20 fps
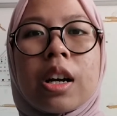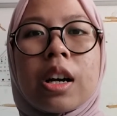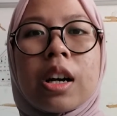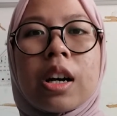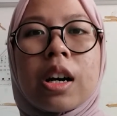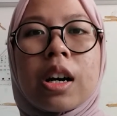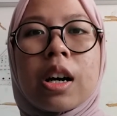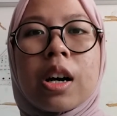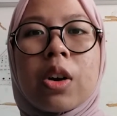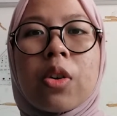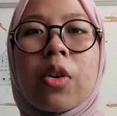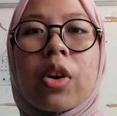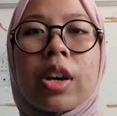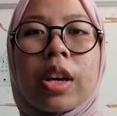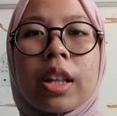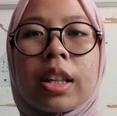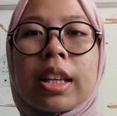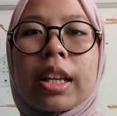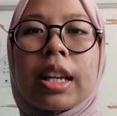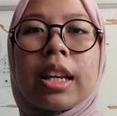a
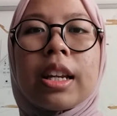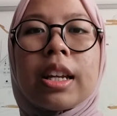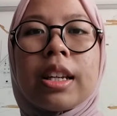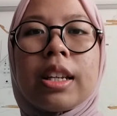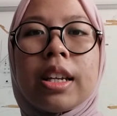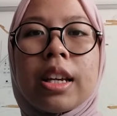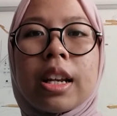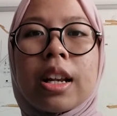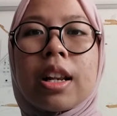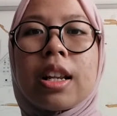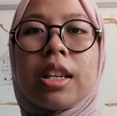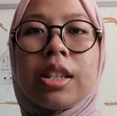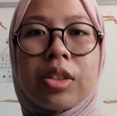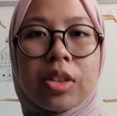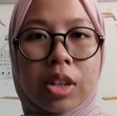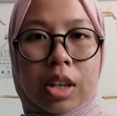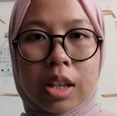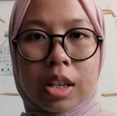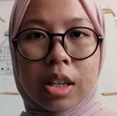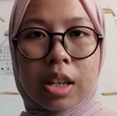Royal Canadian
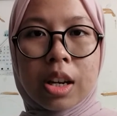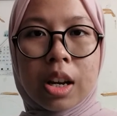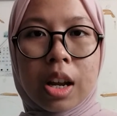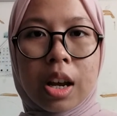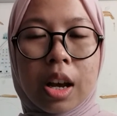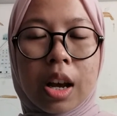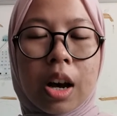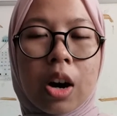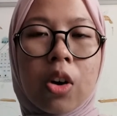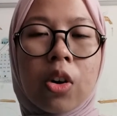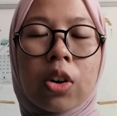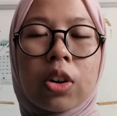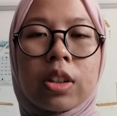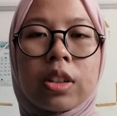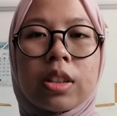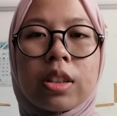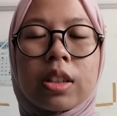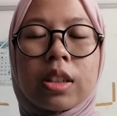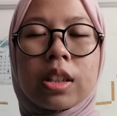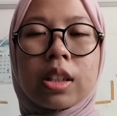Legion
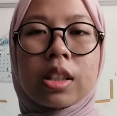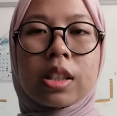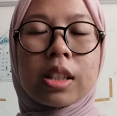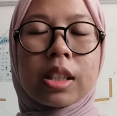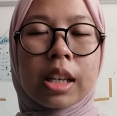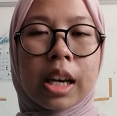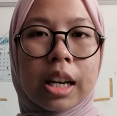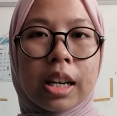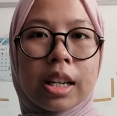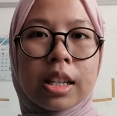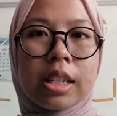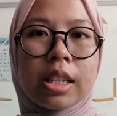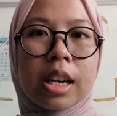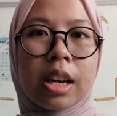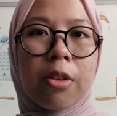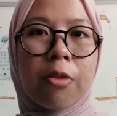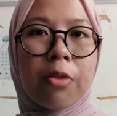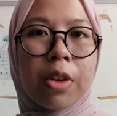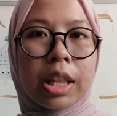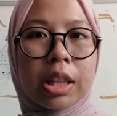on
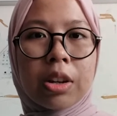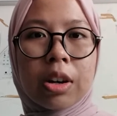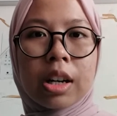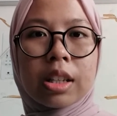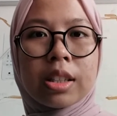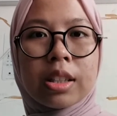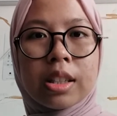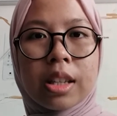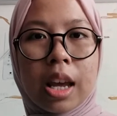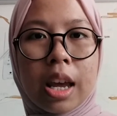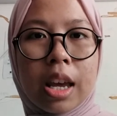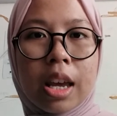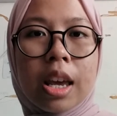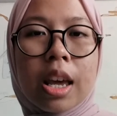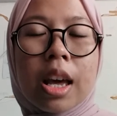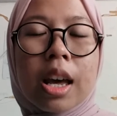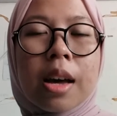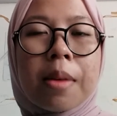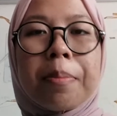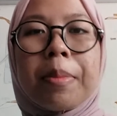Canadian Veterans Day
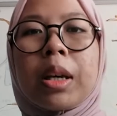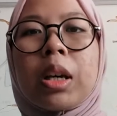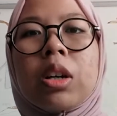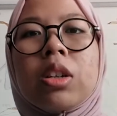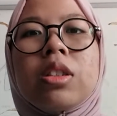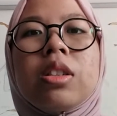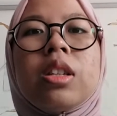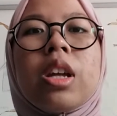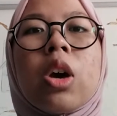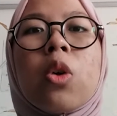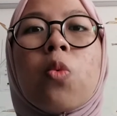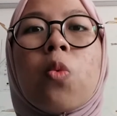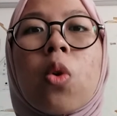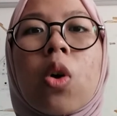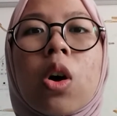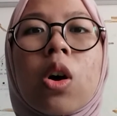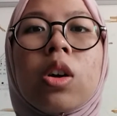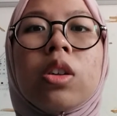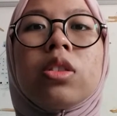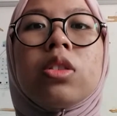because they
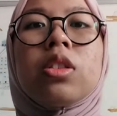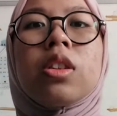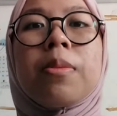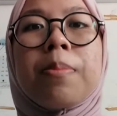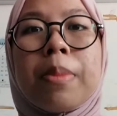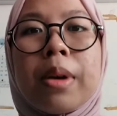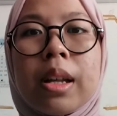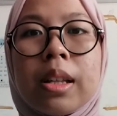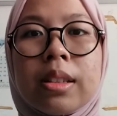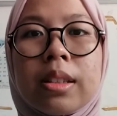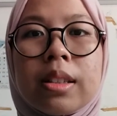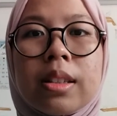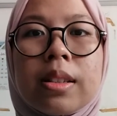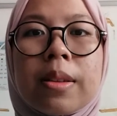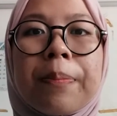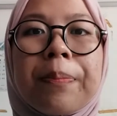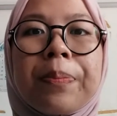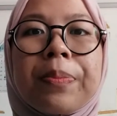wore turbans.